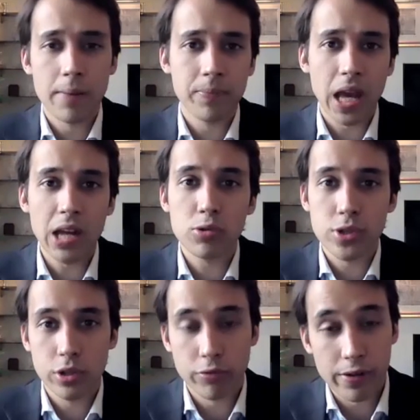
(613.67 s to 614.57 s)
Um, and
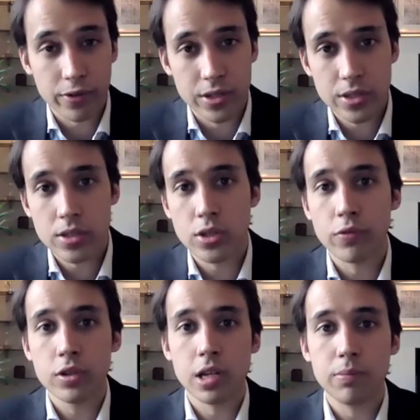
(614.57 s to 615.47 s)
also your reference. So
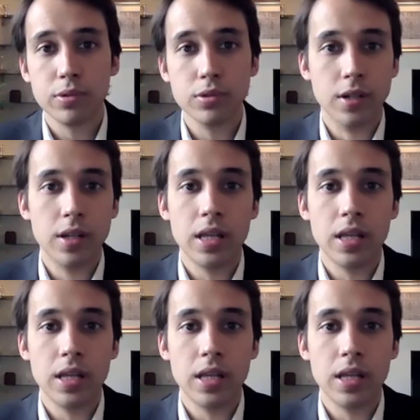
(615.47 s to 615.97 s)
for example,